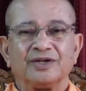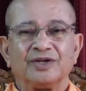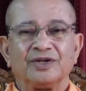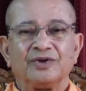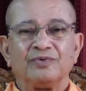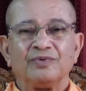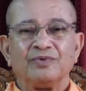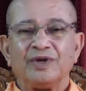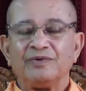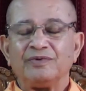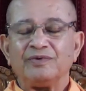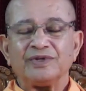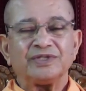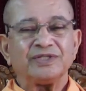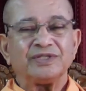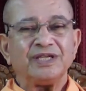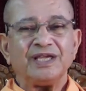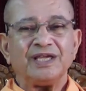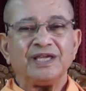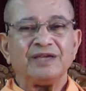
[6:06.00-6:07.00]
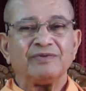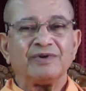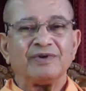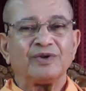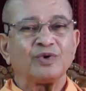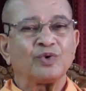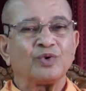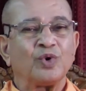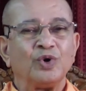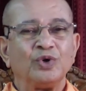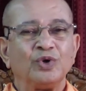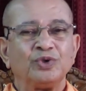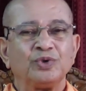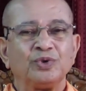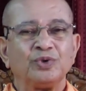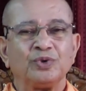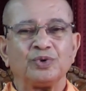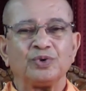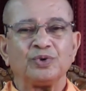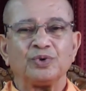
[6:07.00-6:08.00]
When we go
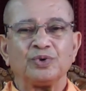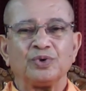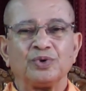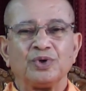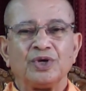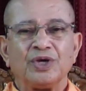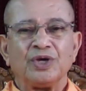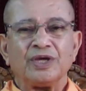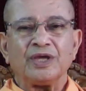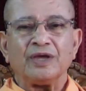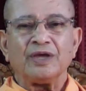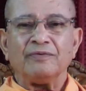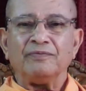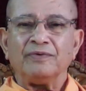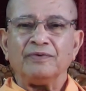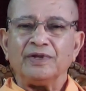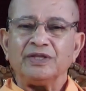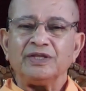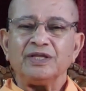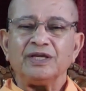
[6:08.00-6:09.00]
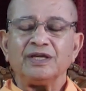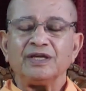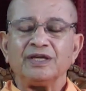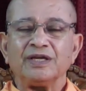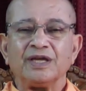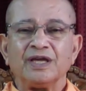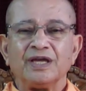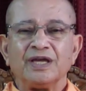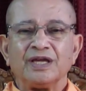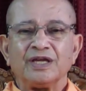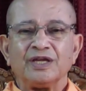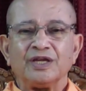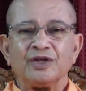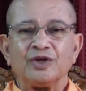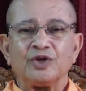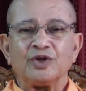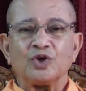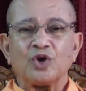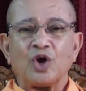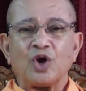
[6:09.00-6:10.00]
through, everything
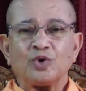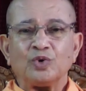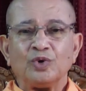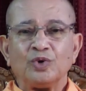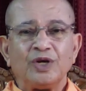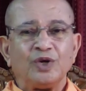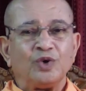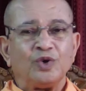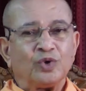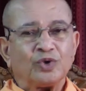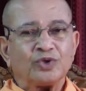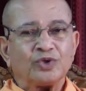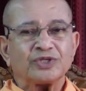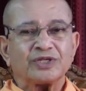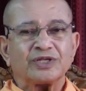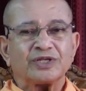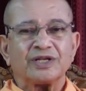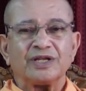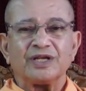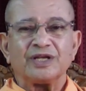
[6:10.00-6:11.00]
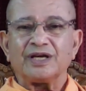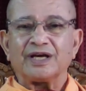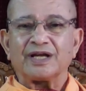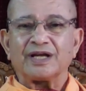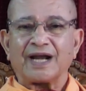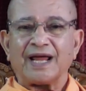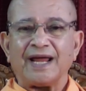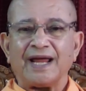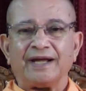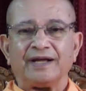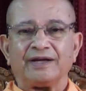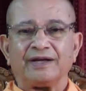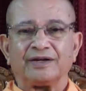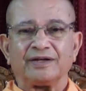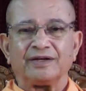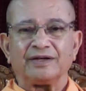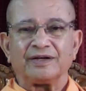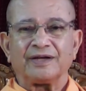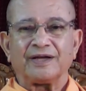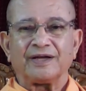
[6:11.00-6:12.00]
not only looks right,
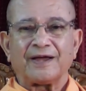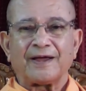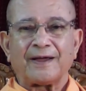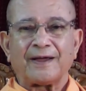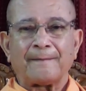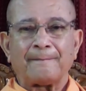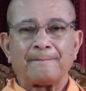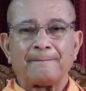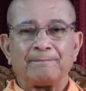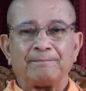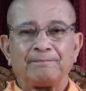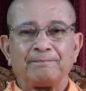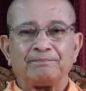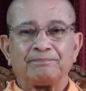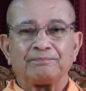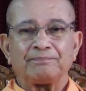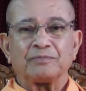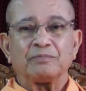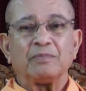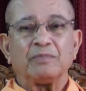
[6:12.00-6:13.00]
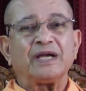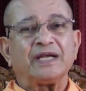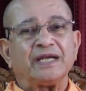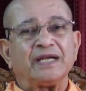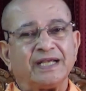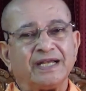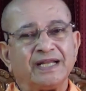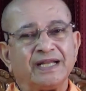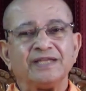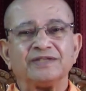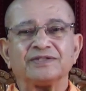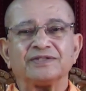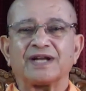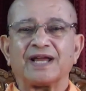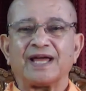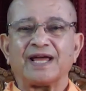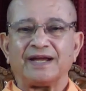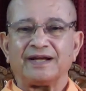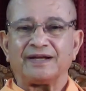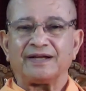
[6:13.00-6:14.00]
but it is
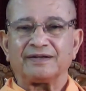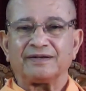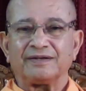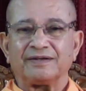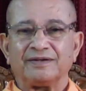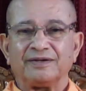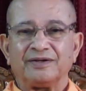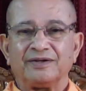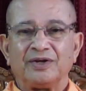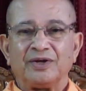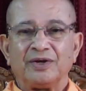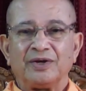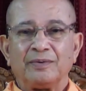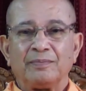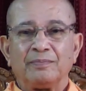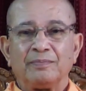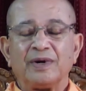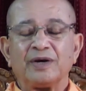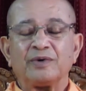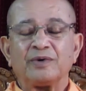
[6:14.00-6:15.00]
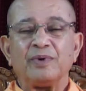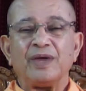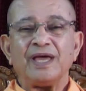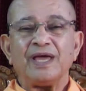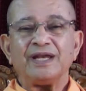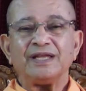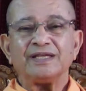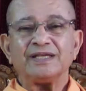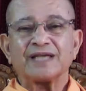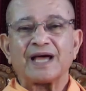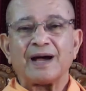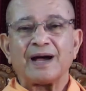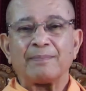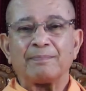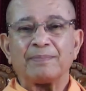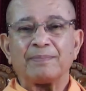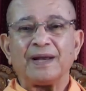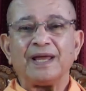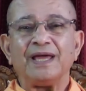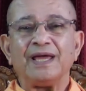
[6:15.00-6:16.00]
right. But where is
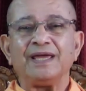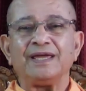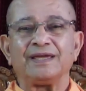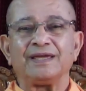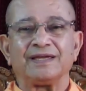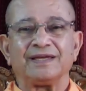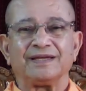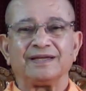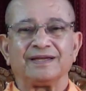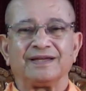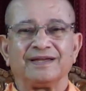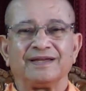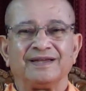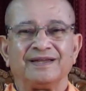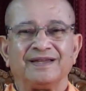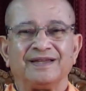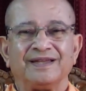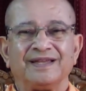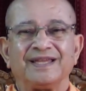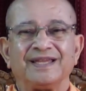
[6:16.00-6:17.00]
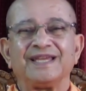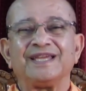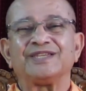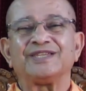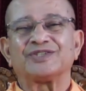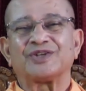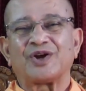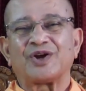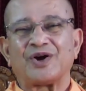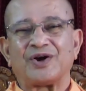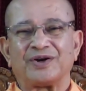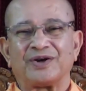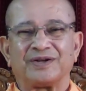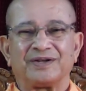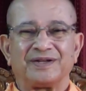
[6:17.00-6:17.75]
applying is wrong.